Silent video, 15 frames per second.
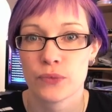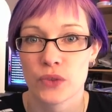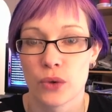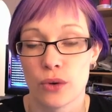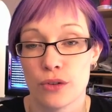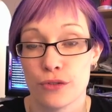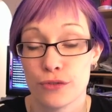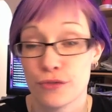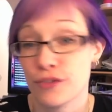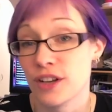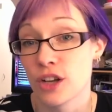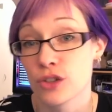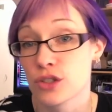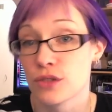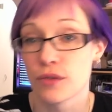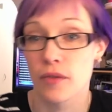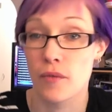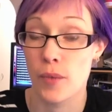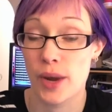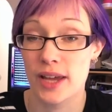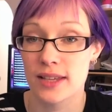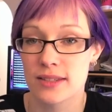or philosophy
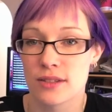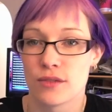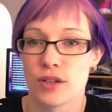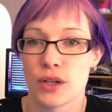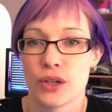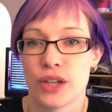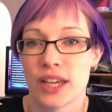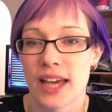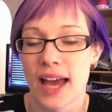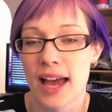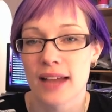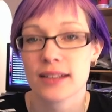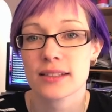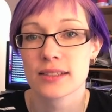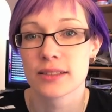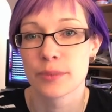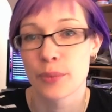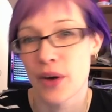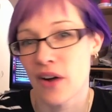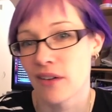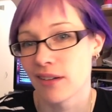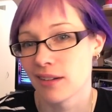ways of looking at the
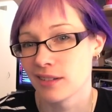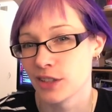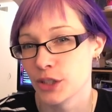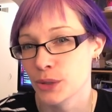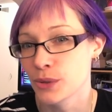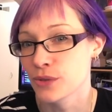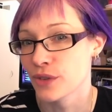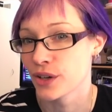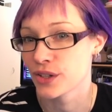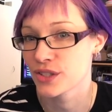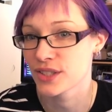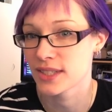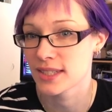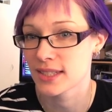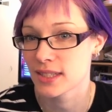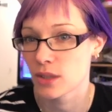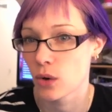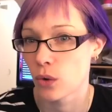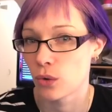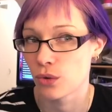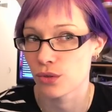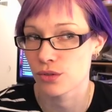parallel universes
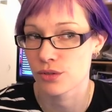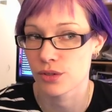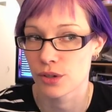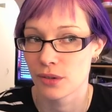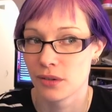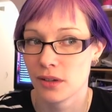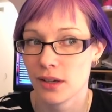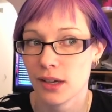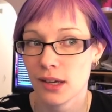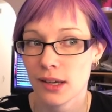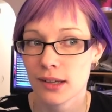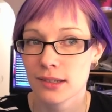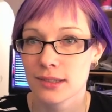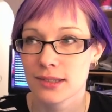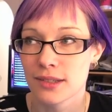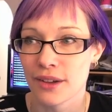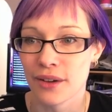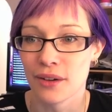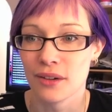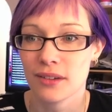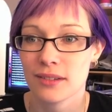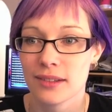also.
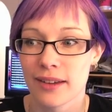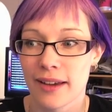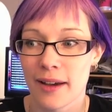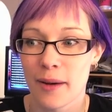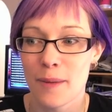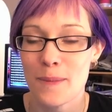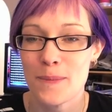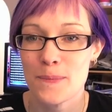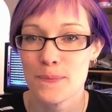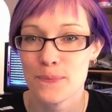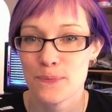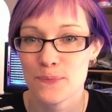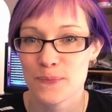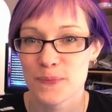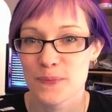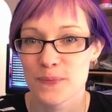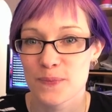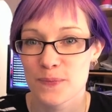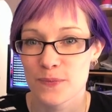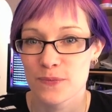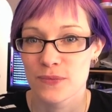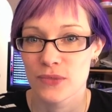So yeah,
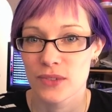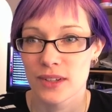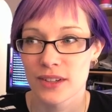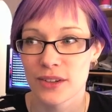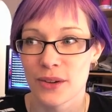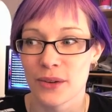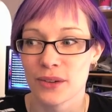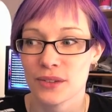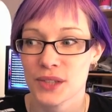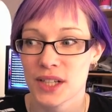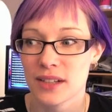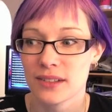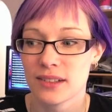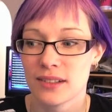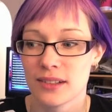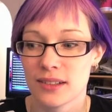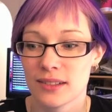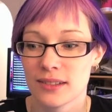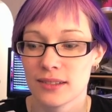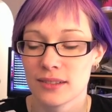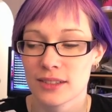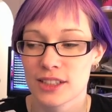I know.
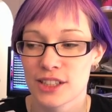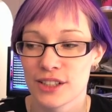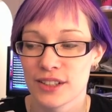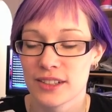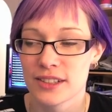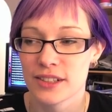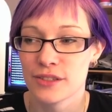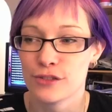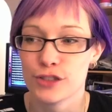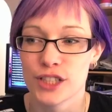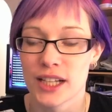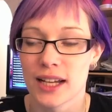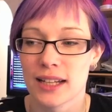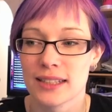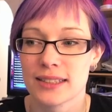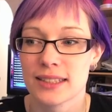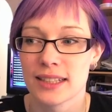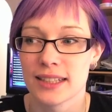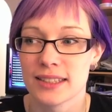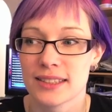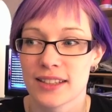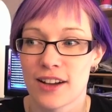Alternative
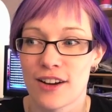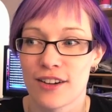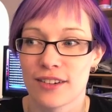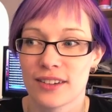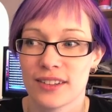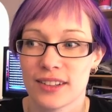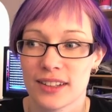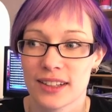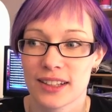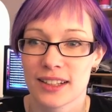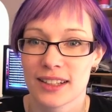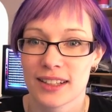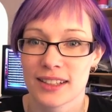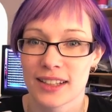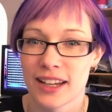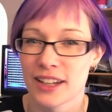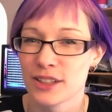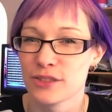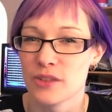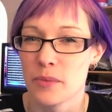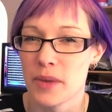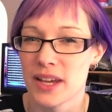realities are kind
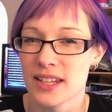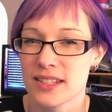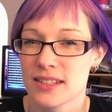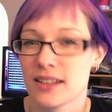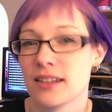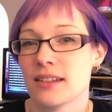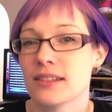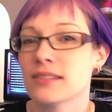of amazing.